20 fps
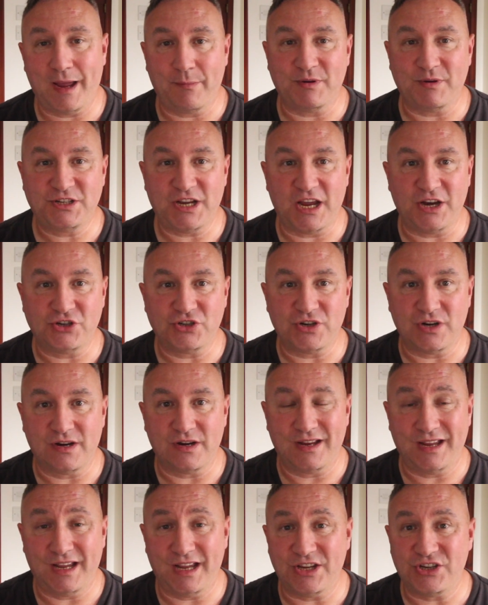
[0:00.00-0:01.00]

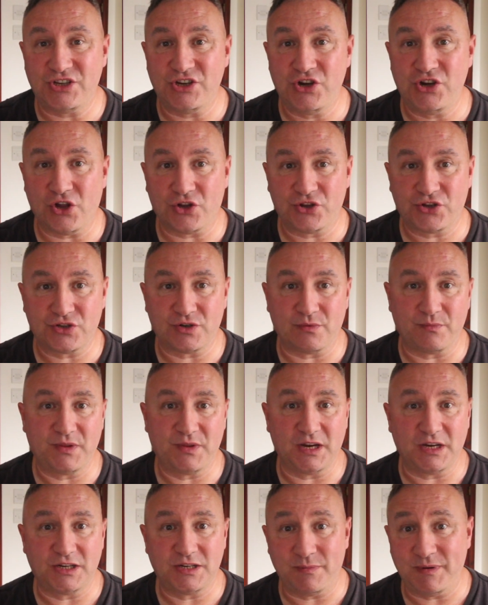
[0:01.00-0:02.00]
hypertension is not
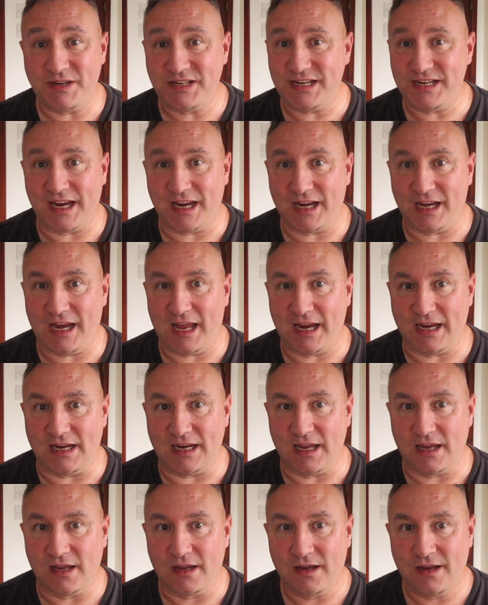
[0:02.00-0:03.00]
something to be taken
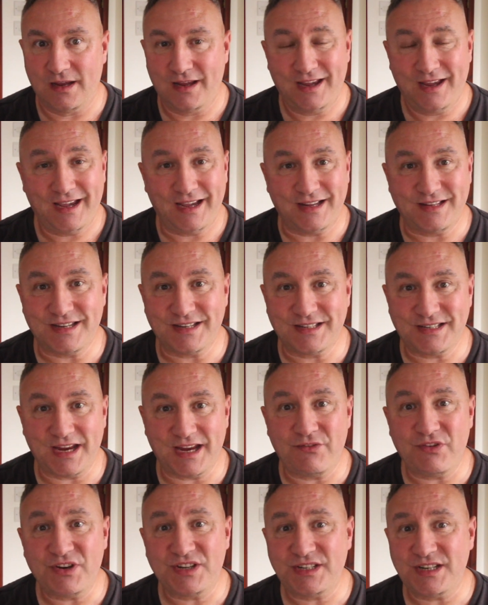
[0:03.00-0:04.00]
lightly. It's a
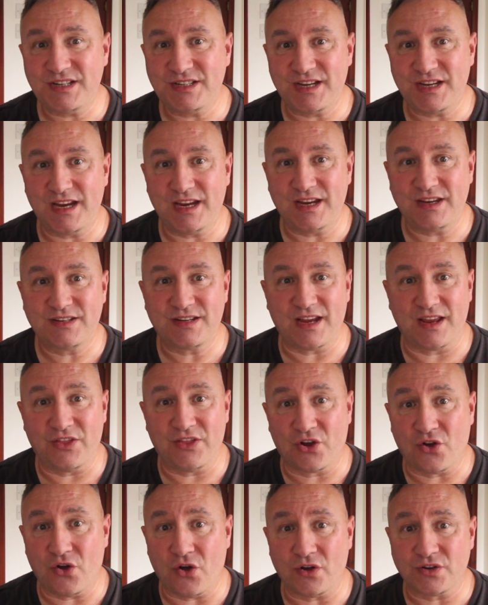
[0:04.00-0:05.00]
serious disease
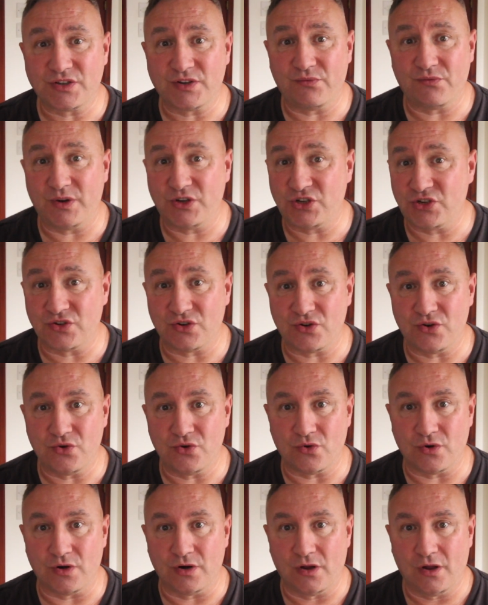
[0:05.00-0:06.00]
and the cause of which is
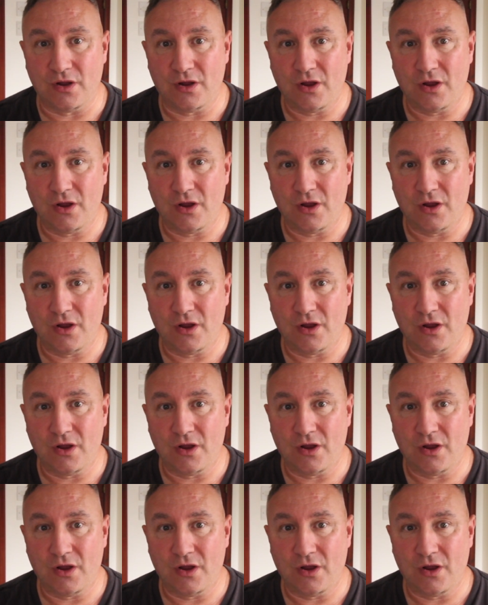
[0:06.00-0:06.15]
unknown.